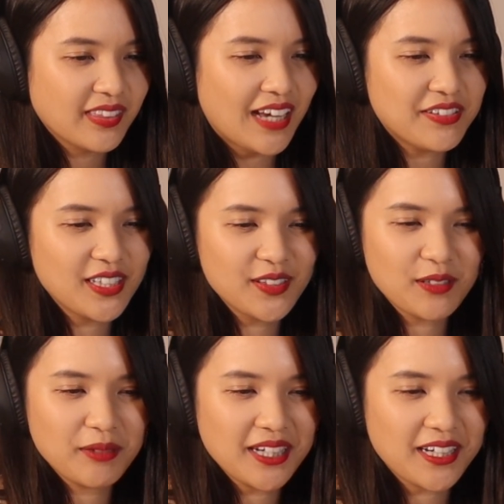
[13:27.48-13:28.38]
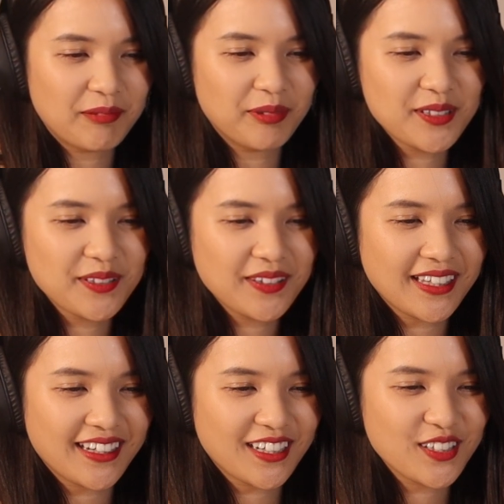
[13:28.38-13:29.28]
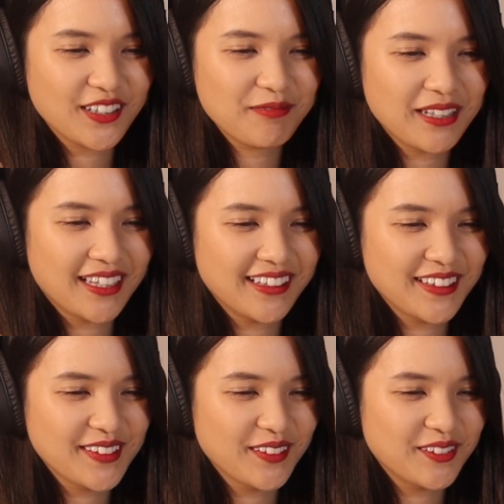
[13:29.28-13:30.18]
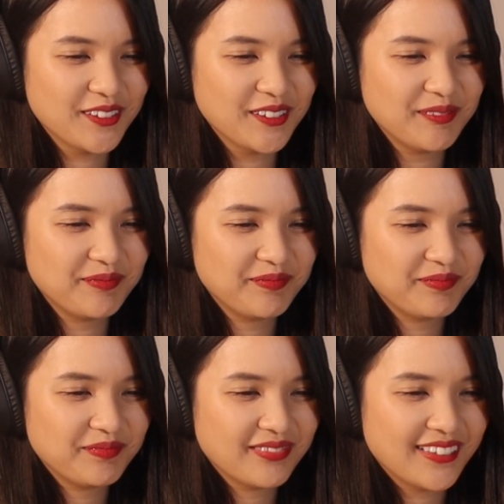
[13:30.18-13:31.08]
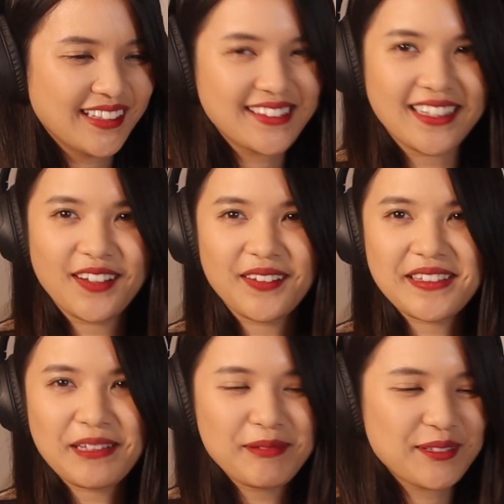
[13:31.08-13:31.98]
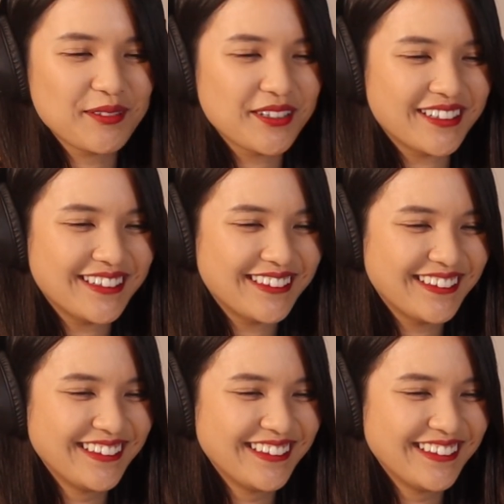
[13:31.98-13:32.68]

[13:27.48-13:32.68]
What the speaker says: I've seen so many couples do that actually in Milan. That's so cool. They're standing on the same scooter.